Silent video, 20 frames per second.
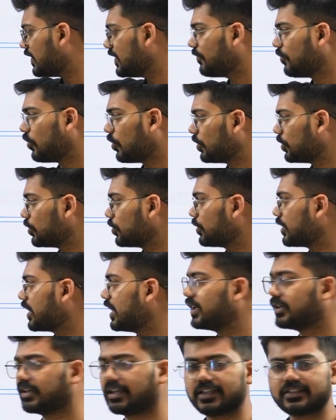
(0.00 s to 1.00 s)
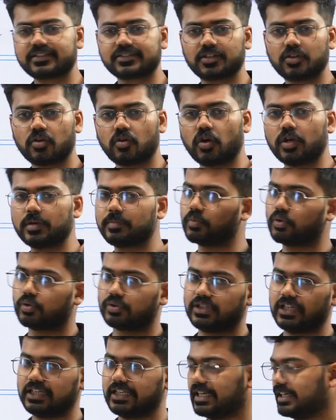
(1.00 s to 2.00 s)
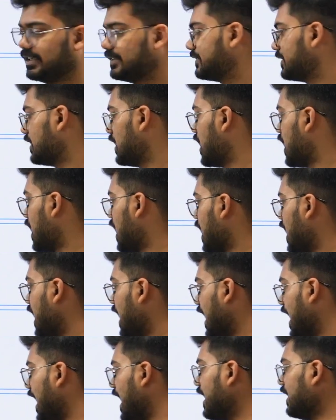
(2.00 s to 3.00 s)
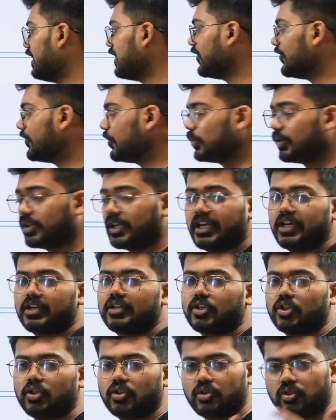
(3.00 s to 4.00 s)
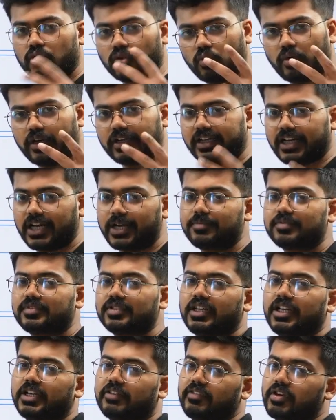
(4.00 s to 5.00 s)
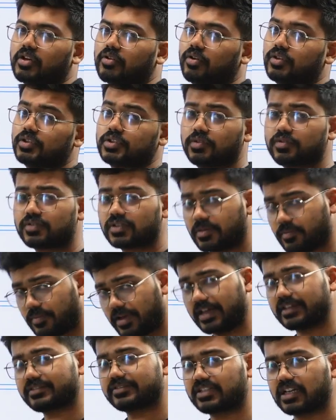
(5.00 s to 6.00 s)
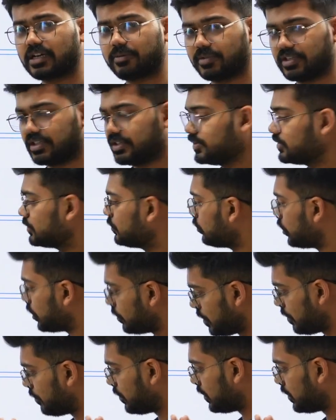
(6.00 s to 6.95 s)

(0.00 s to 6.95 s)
want to take test on both the dates, and if you take 2 attempts it will cost you some extra money, so remember